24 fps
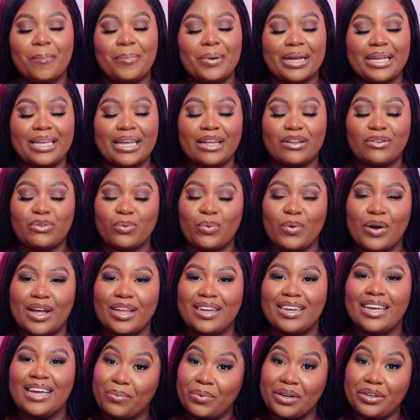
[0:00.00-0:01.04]
But guess
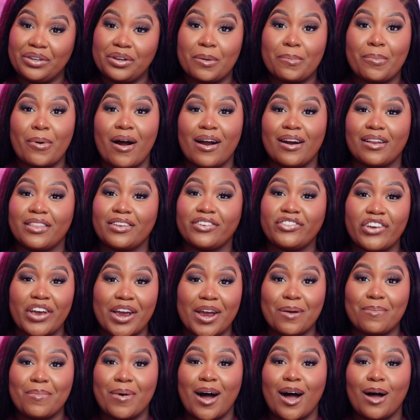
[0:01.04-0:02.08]
what? When you're part of the
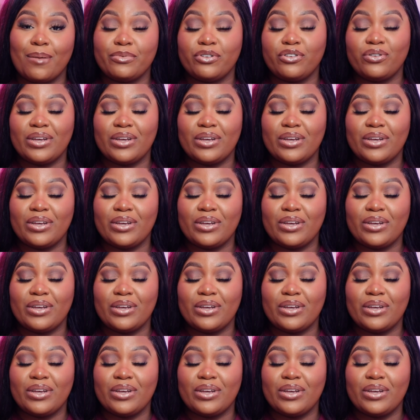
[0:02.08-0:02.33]
Cherry Bombs,